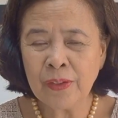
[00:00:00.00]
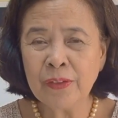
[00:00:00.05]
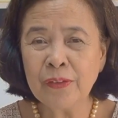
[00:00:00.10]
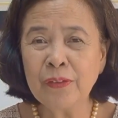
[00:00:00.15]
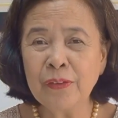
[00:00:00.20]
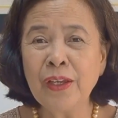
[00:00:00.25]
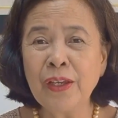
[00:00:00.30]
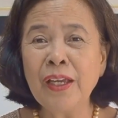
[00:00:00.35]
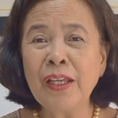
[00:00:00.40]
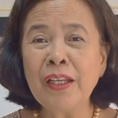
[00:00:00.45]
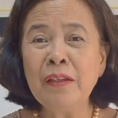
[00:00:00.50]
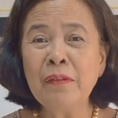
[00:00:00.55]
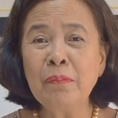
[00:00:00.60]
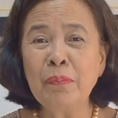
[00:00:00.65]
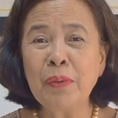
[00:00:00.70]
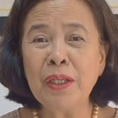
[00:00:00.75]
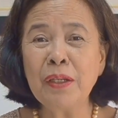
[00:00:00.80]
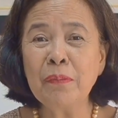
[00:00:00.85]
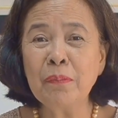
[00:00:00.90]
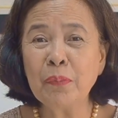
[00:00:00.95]

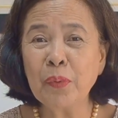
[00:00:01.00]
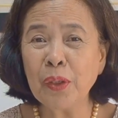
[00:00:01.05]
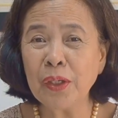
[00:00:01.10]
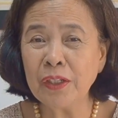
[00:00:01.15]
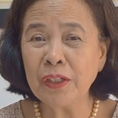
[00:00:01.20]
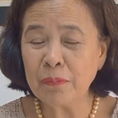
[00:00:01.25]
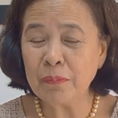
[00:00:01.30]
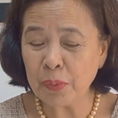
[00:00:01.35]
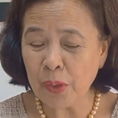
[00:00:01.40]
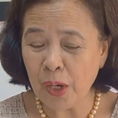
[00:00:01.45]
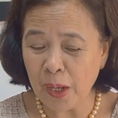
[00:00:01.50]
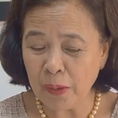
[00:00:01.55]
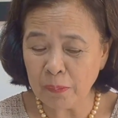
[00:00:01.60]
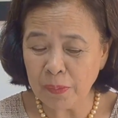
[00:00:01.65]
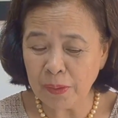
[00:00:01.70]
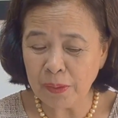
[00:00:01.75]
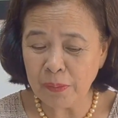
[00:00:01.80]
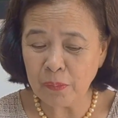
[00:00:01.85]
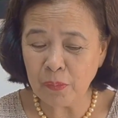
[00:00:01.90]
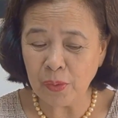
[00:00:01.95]
Then pinpoint
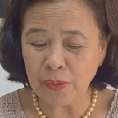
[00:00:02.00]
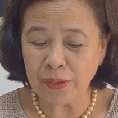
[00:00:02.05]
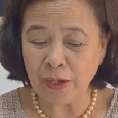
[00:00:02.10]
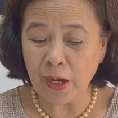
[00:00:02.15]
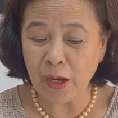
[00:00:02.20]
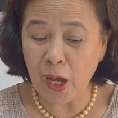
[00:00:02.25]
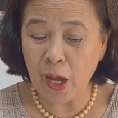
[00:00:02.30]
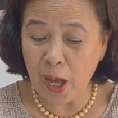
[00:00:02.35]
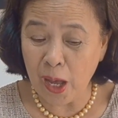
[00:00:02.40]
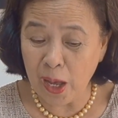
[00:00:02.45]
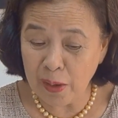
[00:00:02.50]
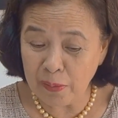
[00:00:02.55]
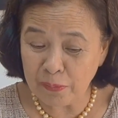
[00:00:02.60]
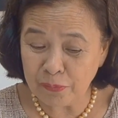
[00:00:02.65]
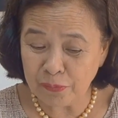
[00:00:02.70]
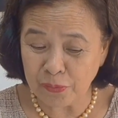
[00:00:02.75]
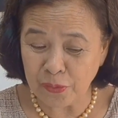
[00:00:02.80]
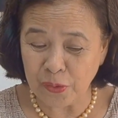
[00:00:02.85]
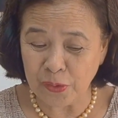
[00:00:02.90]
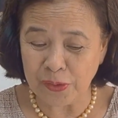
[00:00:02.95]
problem with a
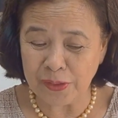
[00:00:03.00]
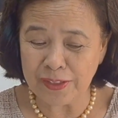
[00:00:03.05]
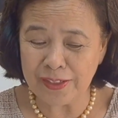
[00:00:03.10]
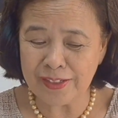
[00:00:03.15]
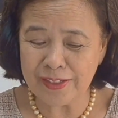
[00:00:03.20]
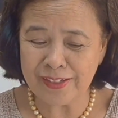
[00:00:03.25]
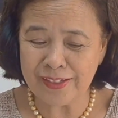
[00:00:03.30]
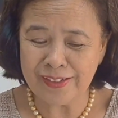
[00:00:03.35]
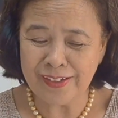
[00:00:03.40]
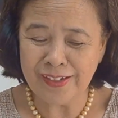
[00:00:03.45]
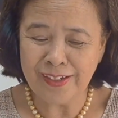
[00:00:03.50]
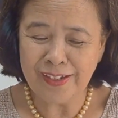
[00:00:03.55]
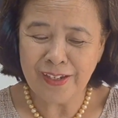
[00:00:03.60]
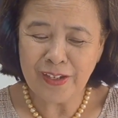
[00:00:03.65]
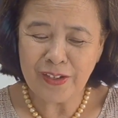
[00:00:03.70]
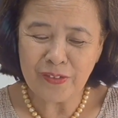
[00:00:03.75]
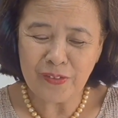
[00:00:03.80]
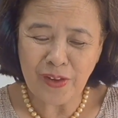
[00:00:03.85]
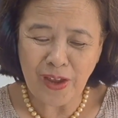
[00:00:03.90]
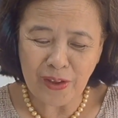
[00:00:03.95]
calm voice,
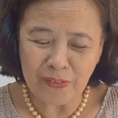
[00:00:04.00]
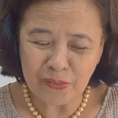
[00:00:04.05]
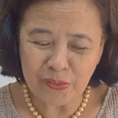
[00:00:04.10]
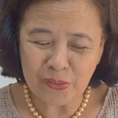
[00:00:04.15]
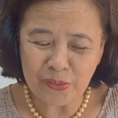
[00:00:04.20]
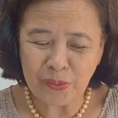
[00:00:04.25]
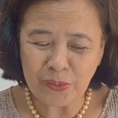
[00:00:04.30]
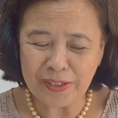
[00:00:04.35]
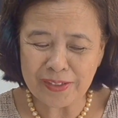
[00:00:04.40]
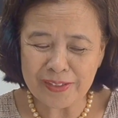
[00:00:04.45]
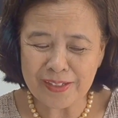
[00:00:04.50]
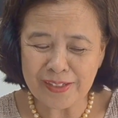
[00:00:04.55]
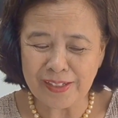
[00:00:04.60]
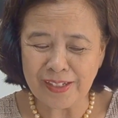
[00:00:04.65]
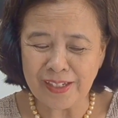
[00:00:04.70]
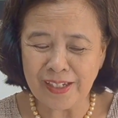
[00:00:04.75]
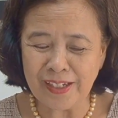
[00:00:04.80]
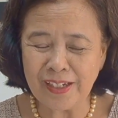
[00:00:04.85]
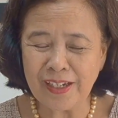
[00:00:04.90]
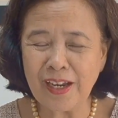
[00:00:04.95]
not
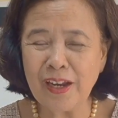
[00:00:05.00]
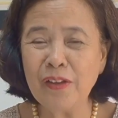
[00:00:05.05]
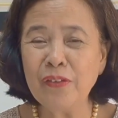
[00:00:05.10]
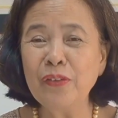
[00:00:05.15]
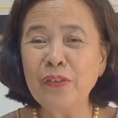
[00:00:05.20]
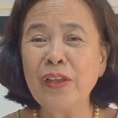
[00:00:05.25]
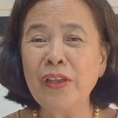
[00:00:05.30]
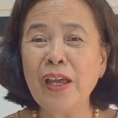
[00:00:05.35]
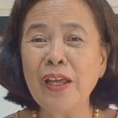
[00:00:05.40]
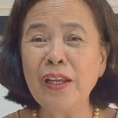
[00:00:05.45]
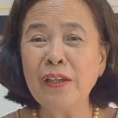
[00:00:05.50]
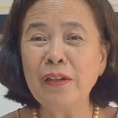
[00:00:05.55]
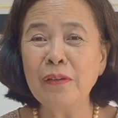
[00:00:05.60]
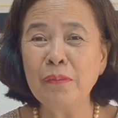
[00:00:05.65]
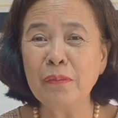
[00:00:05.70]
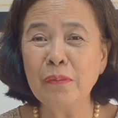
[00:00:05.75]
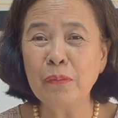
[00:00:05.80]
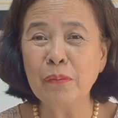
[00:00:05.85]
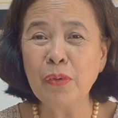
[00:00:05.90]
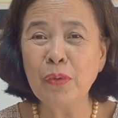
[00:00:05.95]
threatening, and
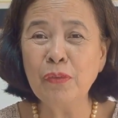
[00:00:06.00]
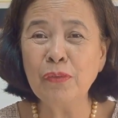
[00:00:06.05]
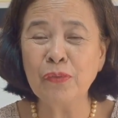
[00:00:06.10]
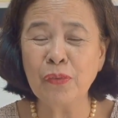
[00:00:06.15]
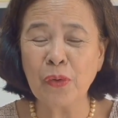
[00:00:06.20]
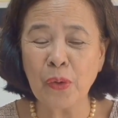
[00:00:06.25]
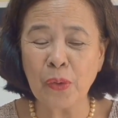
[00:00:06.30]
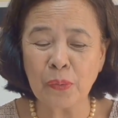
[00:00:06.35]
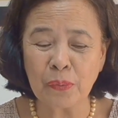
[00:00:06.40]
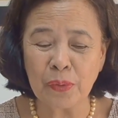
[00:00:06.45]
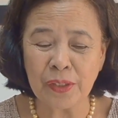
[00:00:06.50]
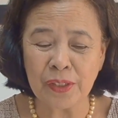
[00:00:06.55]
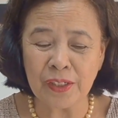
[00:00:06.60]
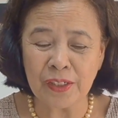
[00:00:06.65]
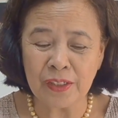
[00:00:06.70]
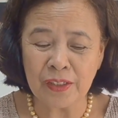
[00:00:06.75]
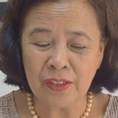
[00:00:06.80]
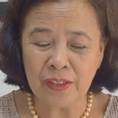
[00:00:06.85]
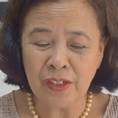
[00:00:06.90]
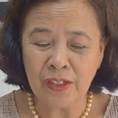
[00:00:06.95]
then move
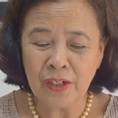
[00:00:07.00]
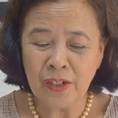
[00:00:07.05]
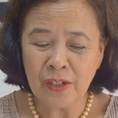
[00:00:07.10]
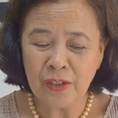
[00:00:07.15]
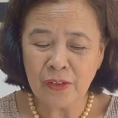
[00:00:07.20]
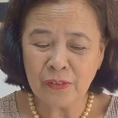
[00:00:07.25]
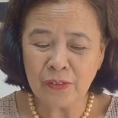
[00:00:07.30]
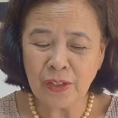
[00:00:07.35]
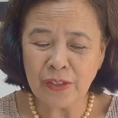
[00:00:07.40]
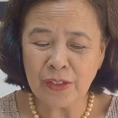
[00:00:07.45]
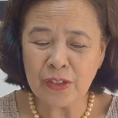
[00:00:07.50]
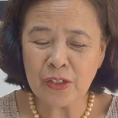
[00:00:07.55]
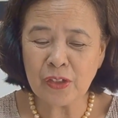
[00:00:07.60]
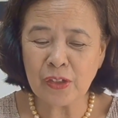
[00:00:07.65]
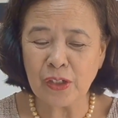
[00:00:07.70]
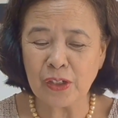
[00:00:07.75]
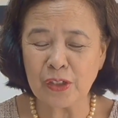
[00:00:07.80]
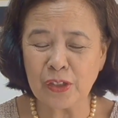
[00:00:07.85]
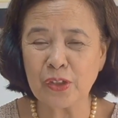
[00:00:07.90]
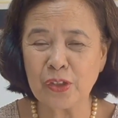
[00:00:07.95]
forward the
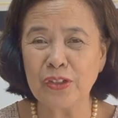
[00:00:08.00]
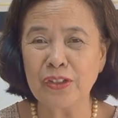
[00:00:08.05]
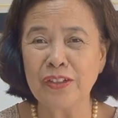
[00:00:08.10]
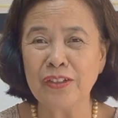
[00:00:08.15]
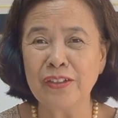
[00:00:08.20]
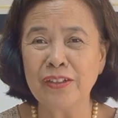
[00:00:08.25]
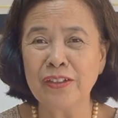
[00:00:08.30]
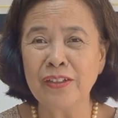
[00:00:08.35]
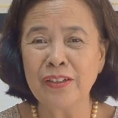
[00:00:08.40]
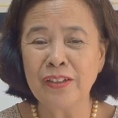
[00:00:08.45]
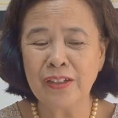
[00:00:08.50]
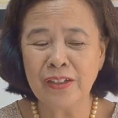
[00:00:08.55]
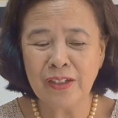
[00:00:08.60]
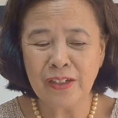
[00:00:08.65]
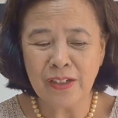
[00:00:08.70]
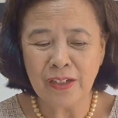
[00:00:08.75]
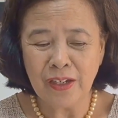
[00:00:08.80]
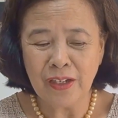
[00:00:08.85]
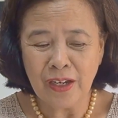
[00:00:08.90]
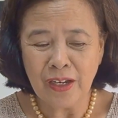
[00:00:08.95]
discussion.
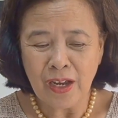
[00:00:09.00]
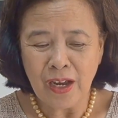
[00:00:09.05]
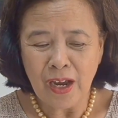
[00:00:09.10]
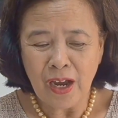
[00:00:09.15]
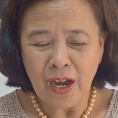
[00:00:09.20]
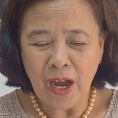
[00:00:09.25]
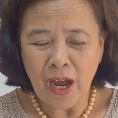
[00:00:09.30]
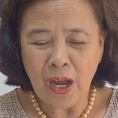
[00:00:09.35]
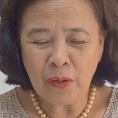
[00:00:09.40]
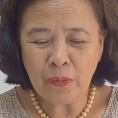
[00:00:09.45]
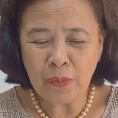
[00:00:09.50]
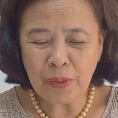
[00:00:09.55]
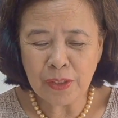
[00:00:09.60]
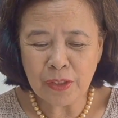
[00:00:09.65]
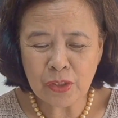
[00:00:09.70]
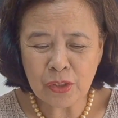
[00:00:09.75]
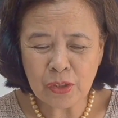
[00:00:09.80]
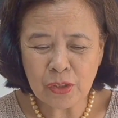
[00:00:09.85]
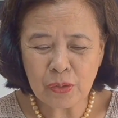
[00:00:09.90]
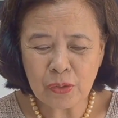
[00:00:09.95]
I
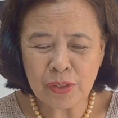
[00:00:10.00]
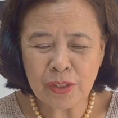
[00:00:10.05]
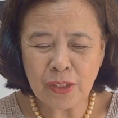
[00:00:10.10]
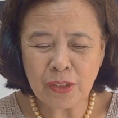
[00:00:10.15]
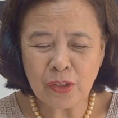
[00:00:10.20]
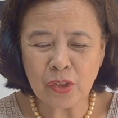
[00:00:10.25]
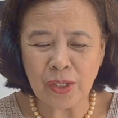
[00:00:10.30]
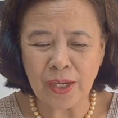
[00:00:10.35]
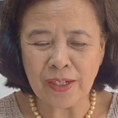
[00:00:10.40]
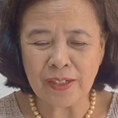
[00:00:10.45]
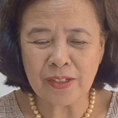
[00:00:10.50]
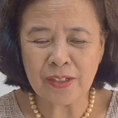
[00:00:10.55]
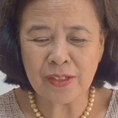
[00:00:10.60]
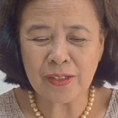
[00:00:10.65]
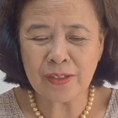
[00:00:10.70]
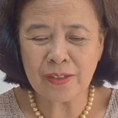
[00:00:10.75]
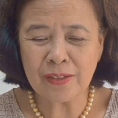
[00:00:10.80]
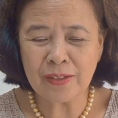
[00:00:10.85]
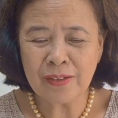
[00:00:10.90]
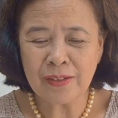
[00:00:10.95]
wish to
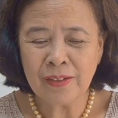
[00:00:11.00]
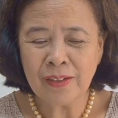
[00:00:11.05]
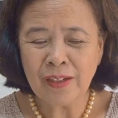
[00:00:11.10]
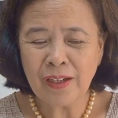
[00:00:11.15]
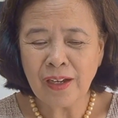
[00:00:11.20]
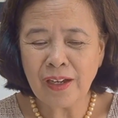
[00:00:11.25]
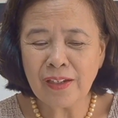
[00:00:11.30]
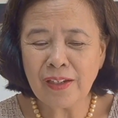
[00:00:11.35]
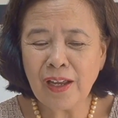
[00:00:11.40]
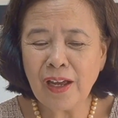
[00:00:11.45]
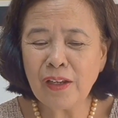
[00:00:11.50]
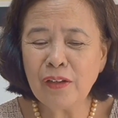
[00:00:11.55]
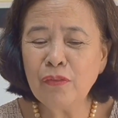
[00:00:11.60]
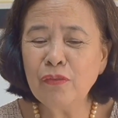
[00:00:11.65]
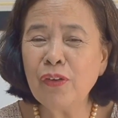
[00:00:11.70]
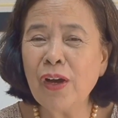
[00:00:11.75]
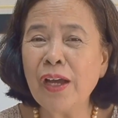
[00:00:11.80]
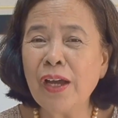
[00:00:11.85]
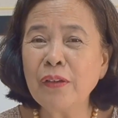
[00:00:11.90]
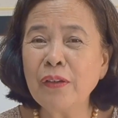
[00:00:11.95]
suggest a
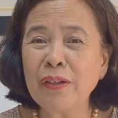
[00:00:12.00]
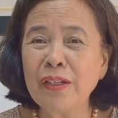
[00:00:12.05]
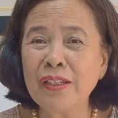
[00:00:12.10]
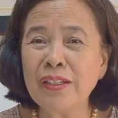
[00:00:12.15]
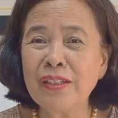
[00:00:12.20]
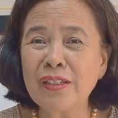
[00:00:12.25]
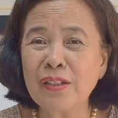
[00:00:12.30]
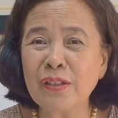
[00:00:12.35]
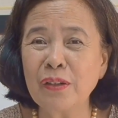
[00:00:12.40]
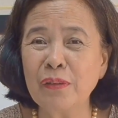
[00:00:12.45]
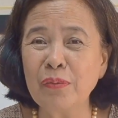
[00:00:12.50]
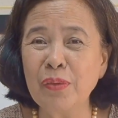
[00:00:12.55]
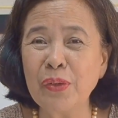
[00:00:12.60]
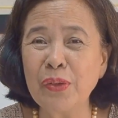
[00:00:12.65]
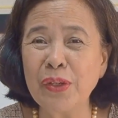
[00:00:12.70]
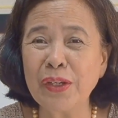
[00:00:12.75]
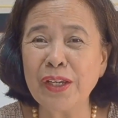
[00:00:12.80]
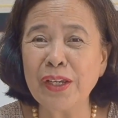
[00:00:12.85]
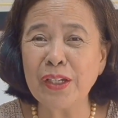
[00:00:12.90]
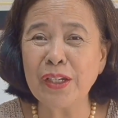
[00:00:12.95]
nonviolent
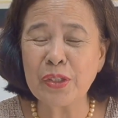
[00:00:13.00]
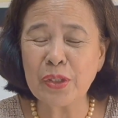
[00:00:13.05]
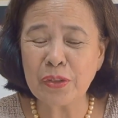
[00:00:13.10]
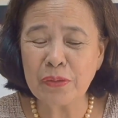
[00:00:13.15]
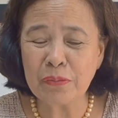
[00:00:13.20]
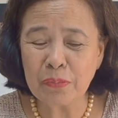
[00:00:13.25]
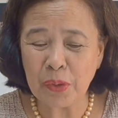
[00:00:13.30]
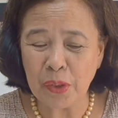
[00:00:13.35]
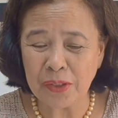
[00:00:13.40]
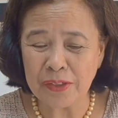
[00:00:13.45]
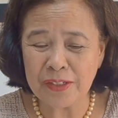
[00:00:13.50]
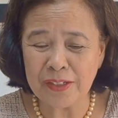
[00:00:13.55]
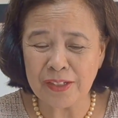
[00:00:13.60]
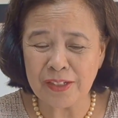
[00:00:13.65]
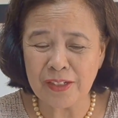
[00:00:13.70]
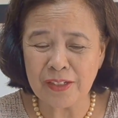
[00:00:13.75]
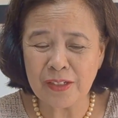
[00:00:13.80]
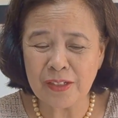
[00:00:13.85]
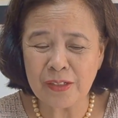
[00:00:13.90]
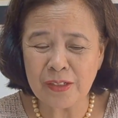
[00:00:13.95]
communication
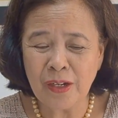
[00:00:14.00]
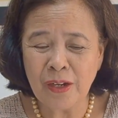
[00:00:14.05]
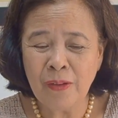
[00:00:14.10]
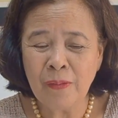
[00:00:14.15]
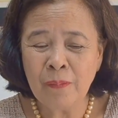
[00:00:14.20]
process,